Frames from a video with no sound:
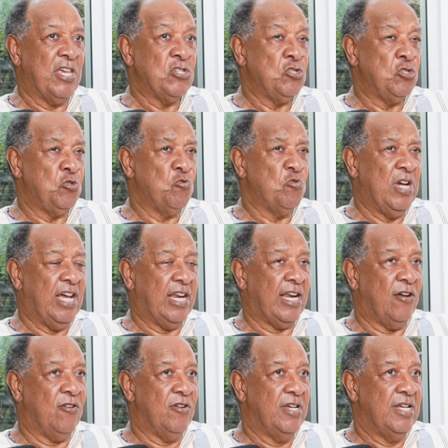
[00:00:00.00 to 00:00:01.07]
in June,
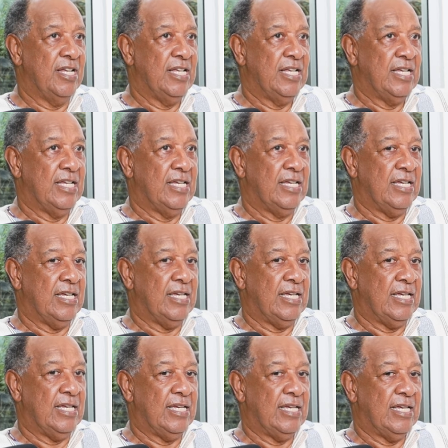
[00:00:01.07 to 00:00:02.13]
around, uh,
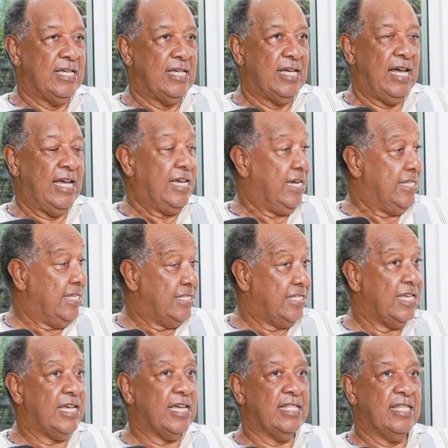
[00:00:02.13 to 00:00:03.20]
I had a
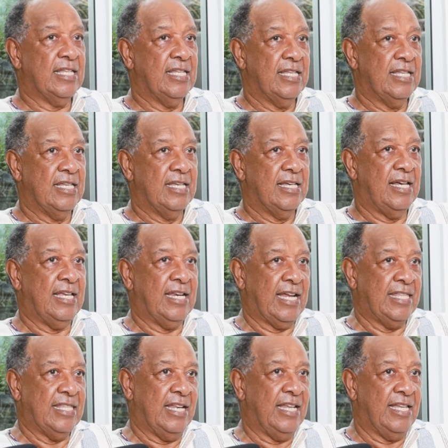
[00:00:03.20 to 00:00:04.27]
ticket. I
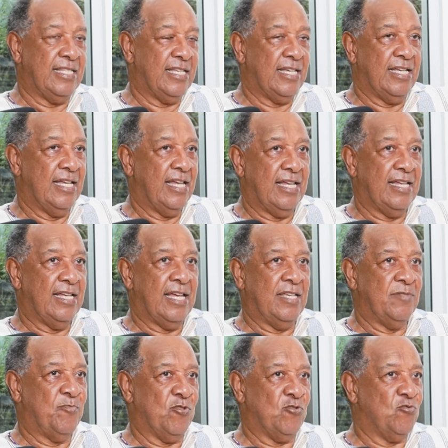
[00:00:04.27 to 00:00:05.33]
write the letter. I
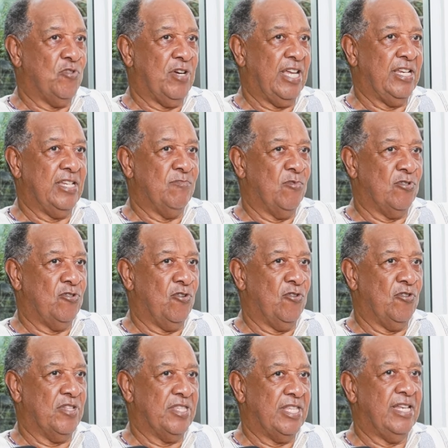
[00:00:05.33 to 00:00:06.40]
spoke to him. It was
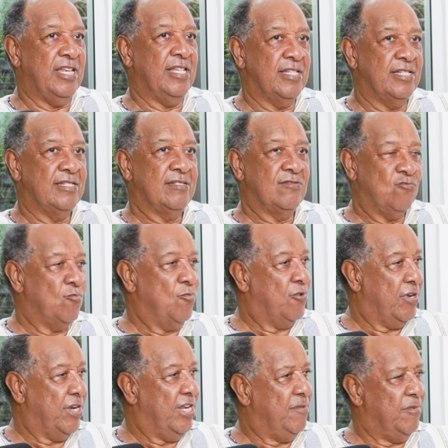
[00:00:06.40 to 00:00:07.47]
wrong. I said,
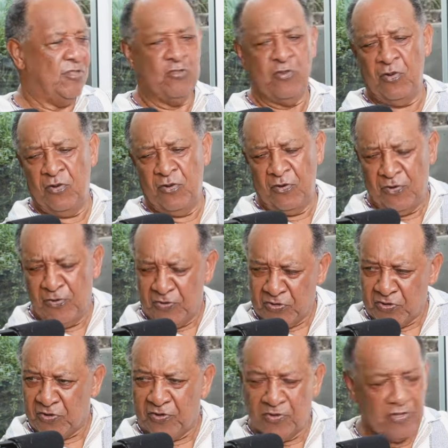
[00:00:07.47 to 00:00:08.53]
tomorrow I leave. No,
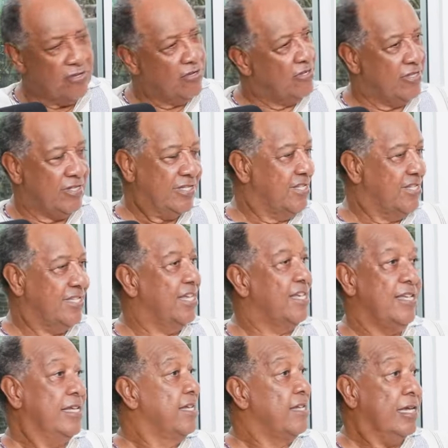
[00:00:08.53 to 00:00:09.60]
no, no. no, no.
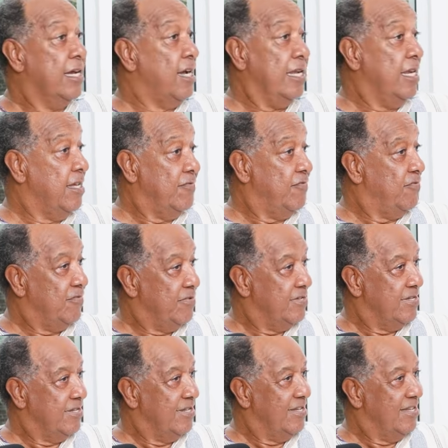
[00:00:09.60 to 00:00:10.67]
I left.
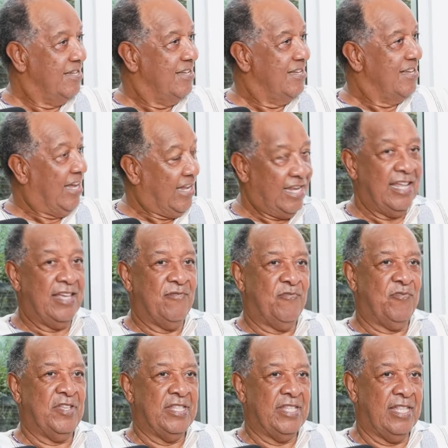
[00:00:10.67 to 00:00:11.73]
You left? I
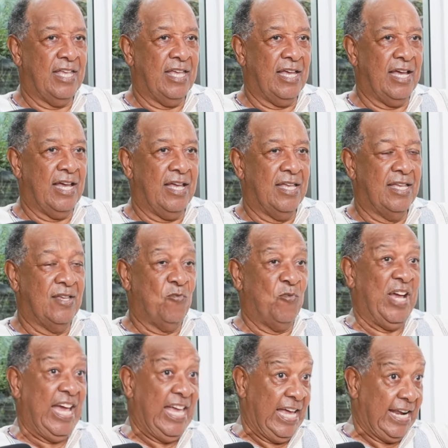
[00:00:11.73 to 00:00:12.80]
left. And then I, uh,
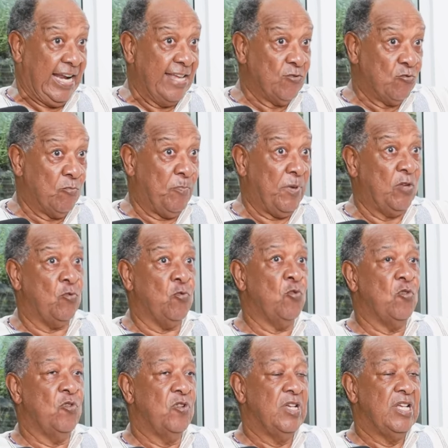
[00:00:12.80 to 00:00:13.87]
when I arrived to
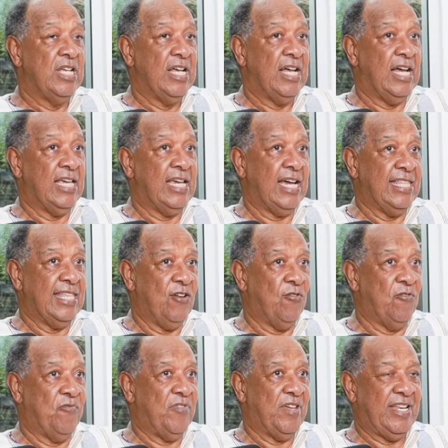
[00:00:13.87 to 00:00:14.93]
Peru, I had an
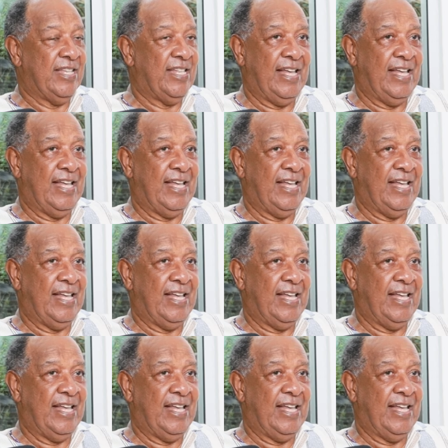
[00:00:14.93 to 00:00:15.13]
offer